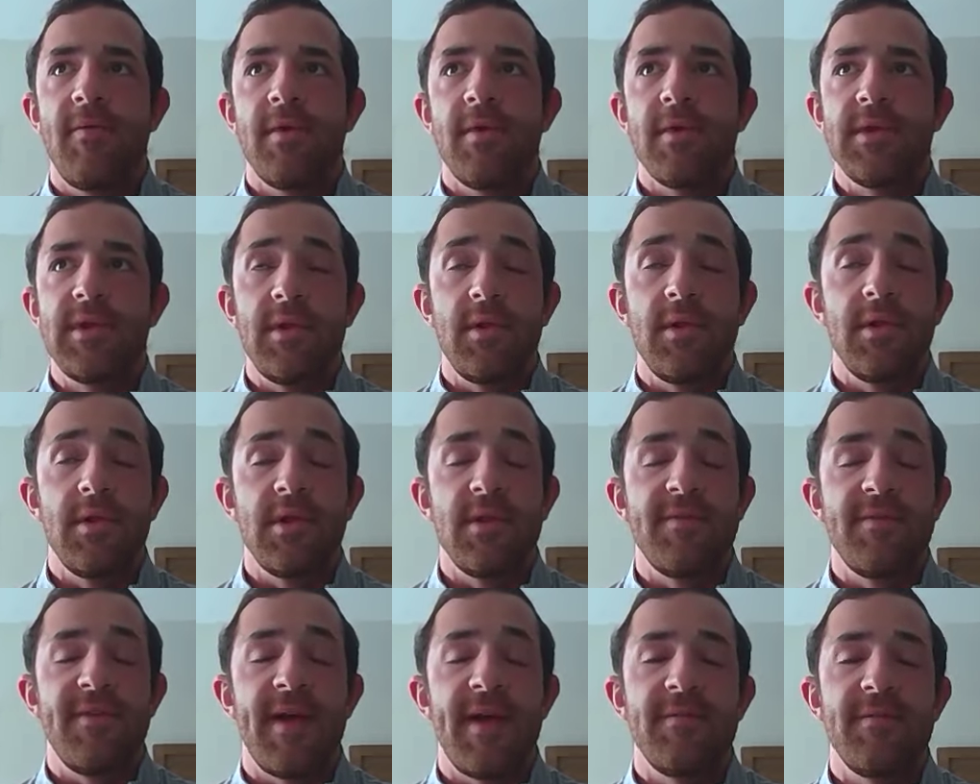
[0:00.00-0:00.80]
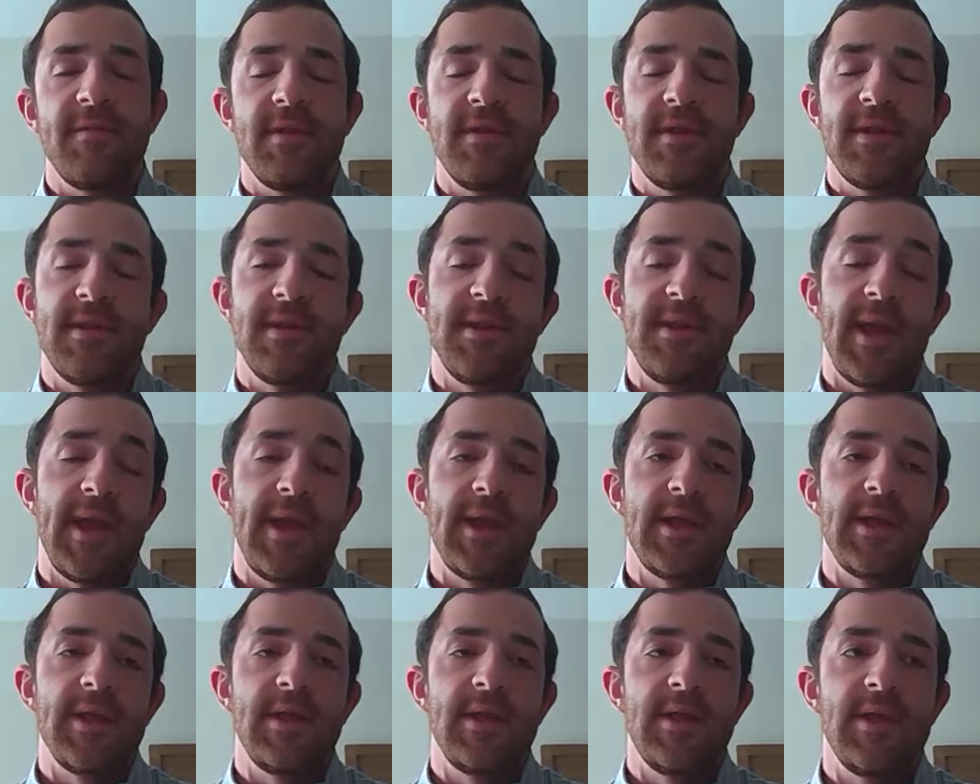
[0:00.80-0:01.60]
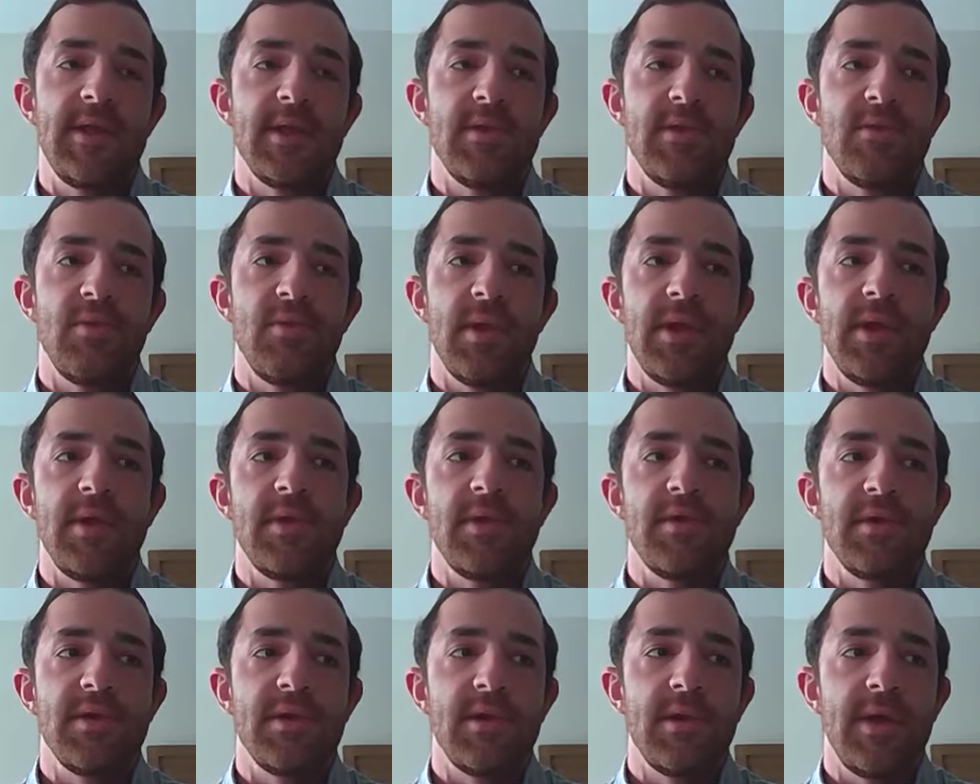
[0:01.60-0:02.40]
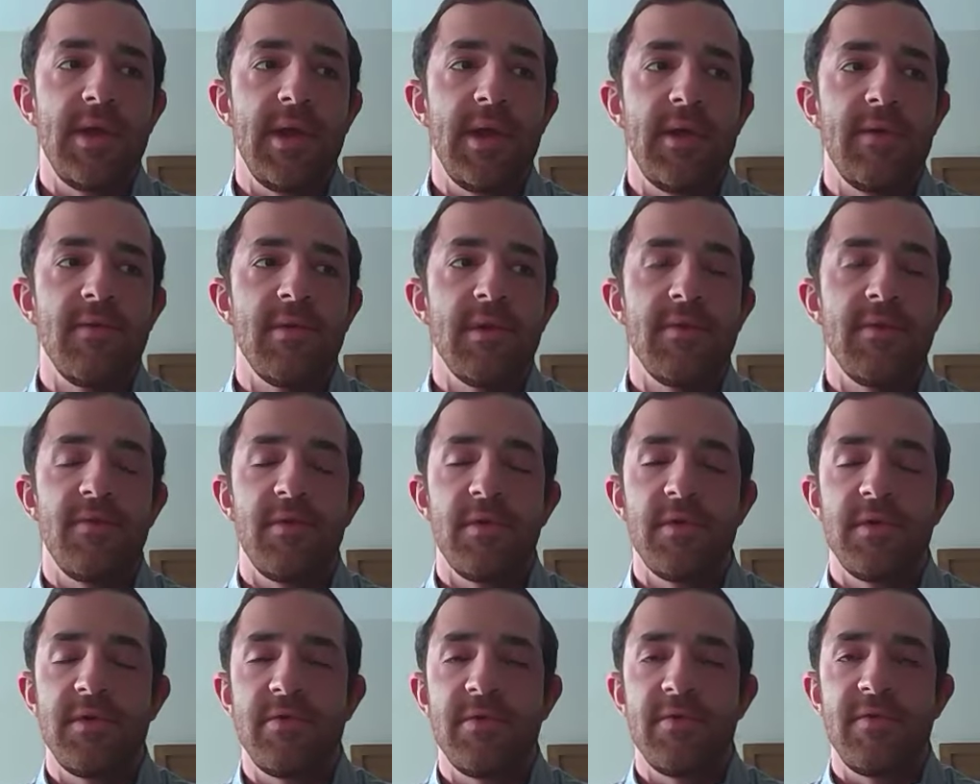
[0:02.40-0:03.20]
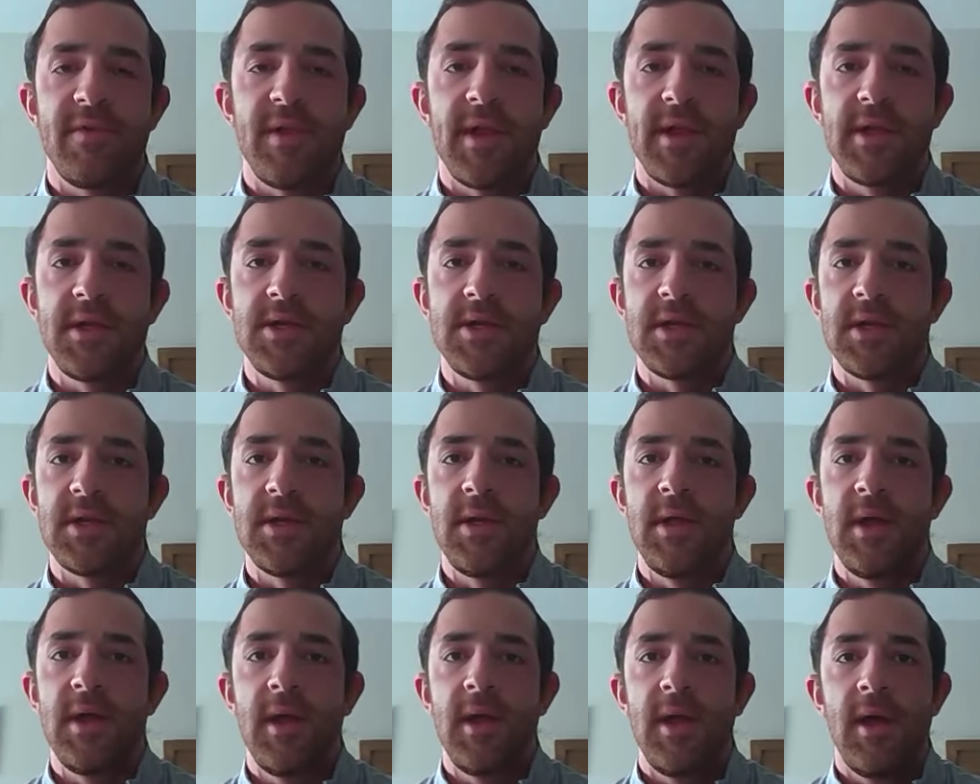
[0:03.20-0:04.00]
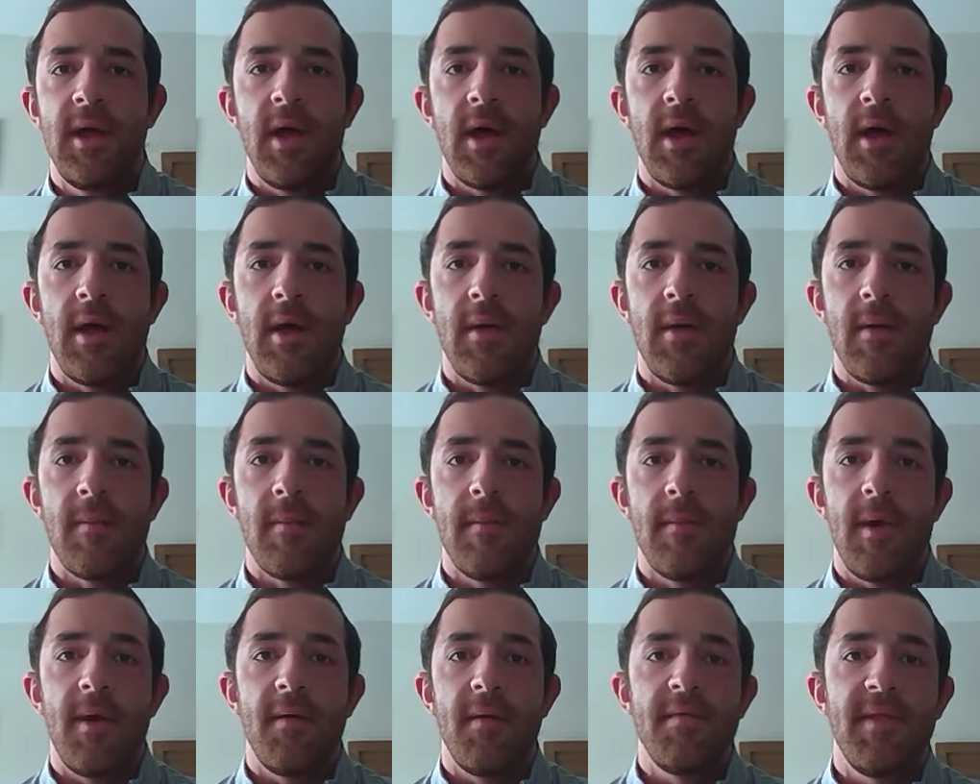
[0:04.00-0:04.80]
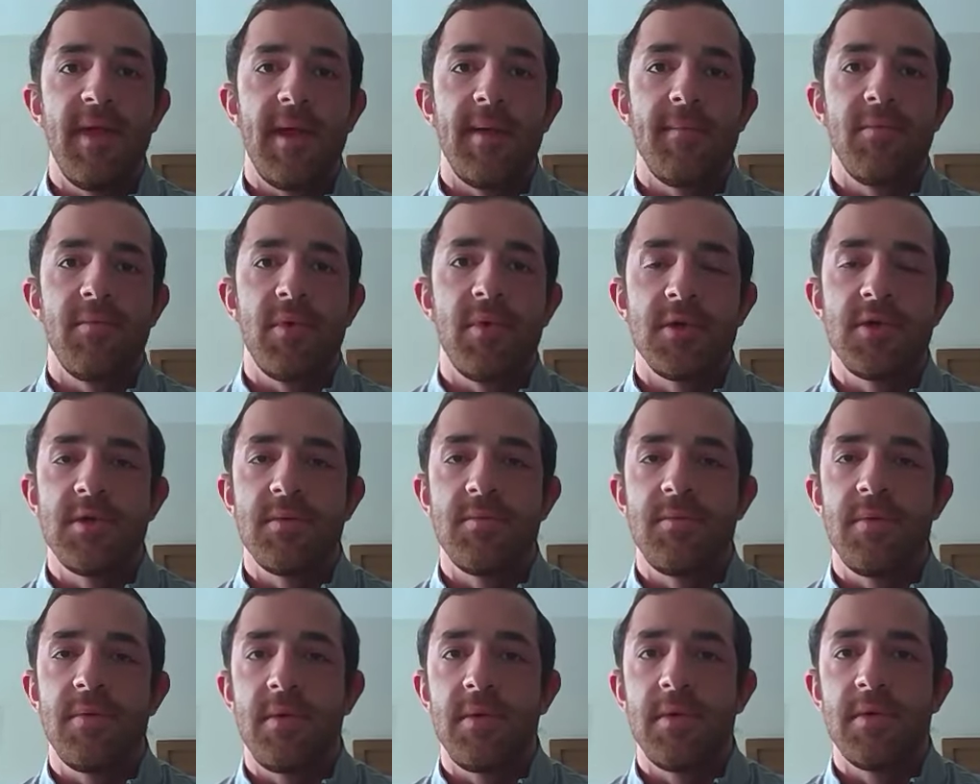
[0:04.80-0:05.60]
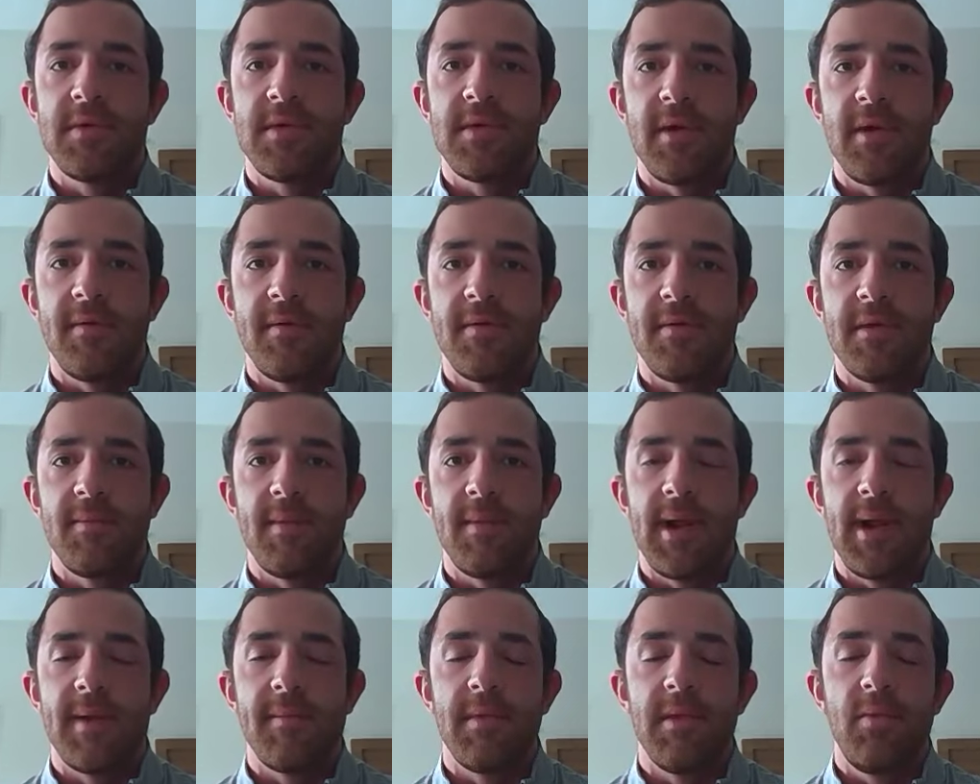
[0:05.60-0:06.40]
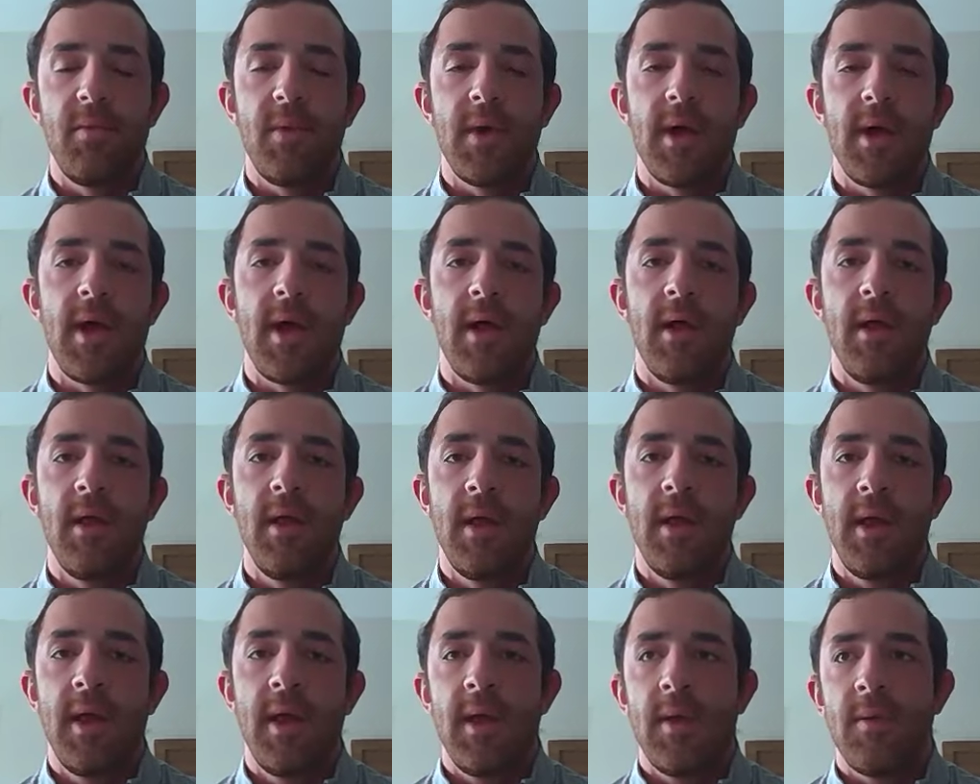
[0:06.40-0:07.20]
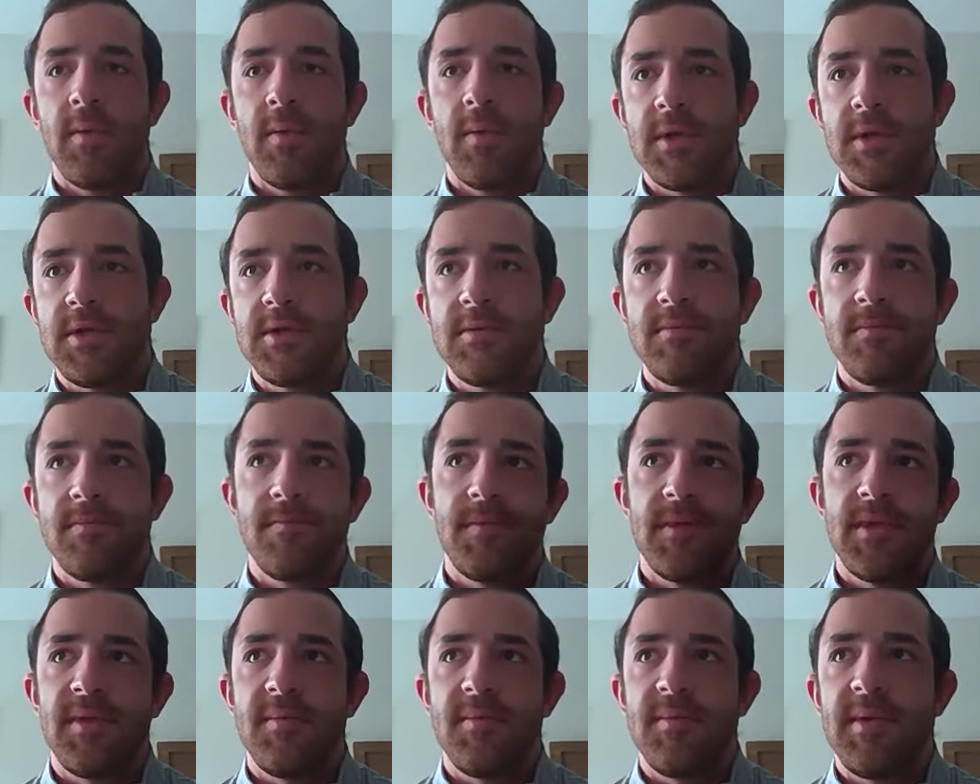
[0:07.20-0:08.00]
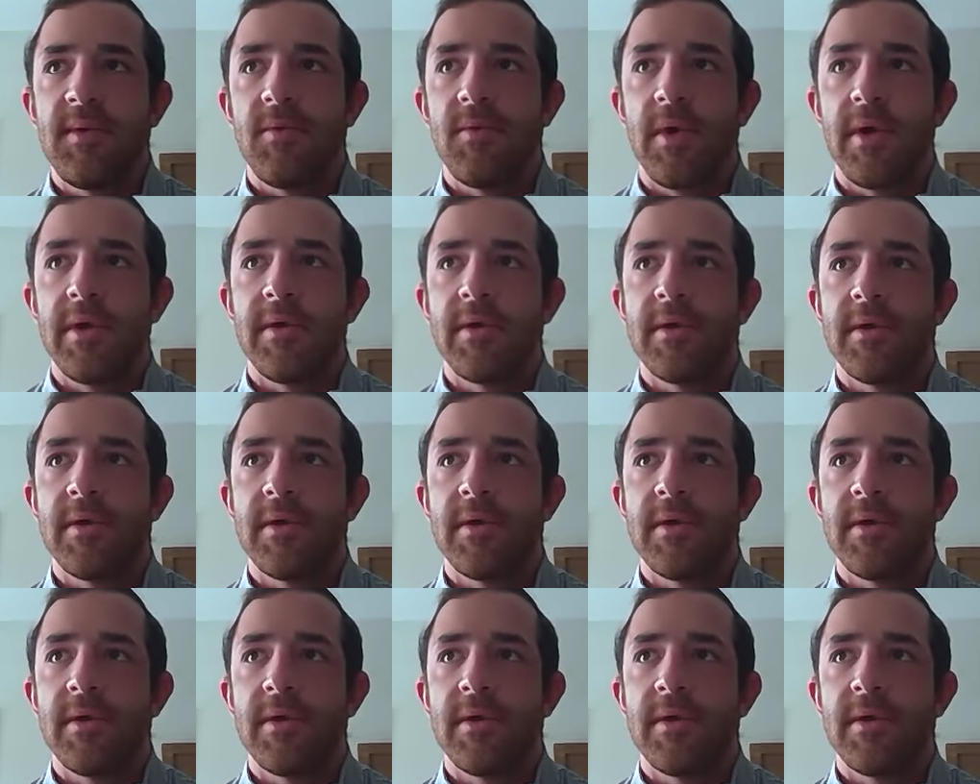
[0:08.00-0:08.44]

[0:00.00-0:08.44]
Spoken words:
for as little as 5 to 10 seconds, because really you're just looking for the first reflection of that pressure pulse off of the bottom of the well, which the speed of